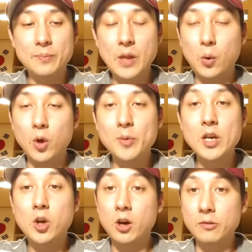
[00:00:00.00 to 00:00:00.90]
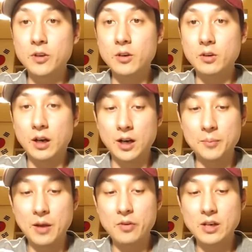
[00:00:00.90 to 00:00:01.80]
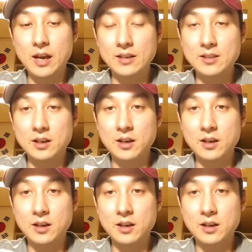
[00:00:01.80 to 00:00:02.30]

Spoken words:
There will be a curfew every night